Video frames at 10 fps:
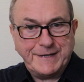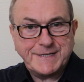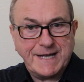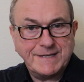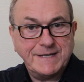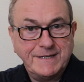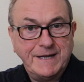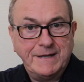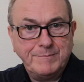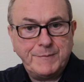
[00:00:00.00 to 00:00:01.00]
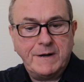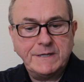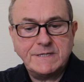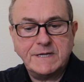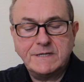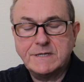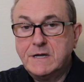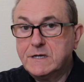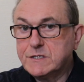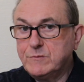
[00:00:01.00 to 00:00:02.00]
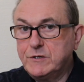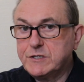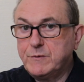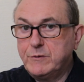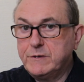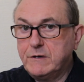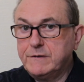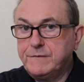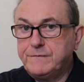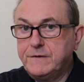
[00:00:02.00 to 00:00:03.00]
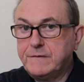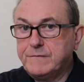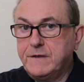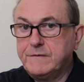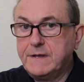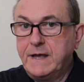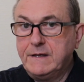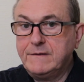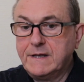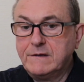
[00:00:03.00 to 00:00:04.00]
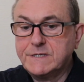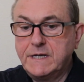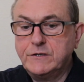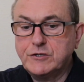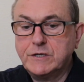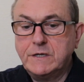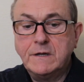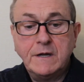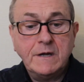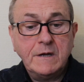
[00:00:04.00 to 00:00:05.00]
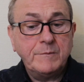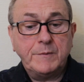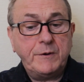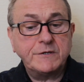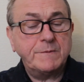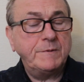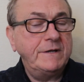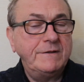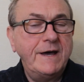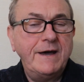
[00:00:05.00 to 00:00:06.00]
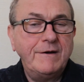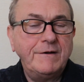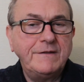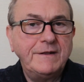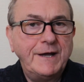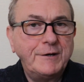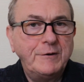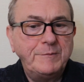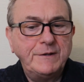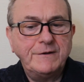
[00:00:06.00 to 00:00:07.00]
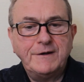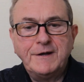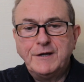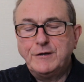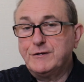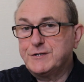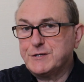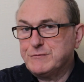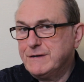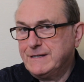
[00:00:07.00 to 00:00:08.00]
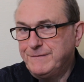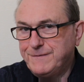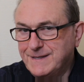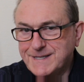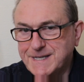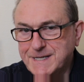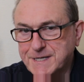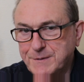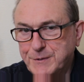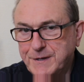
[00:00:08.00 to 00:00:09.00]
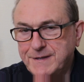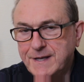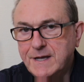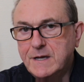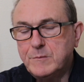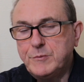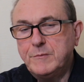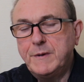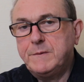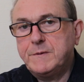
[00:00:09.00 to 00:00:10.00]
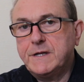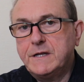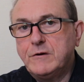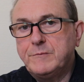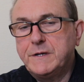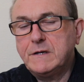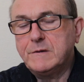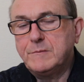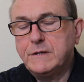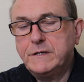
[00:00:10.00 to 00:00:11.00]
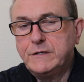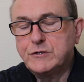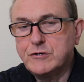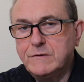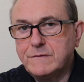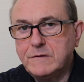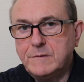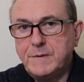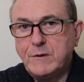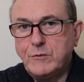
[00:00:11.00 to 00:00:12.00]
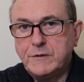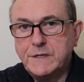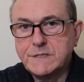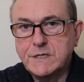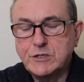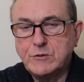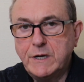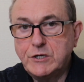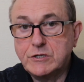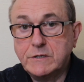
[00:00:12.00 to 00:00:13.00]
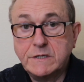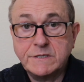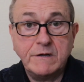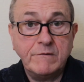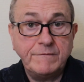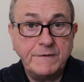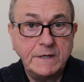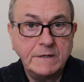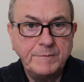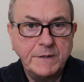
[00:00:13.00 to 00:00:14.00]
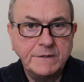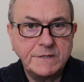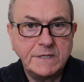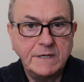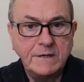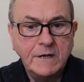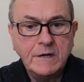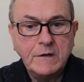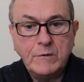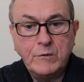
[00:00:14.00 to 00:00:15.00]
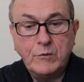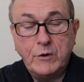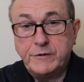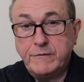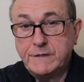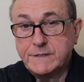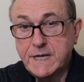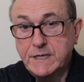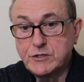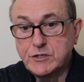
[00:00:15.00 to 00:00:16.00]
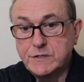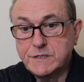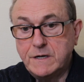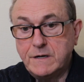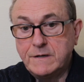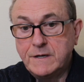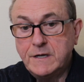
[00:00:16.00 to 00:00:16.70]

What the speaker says: Saturn in Pisces. So once more, we've got the fifth, eighth house energy. But possibly there, I think that could be that you could just really fancy someone, but maybe they're not being completely truthful about what their situation is, their availability, or what their intentions are.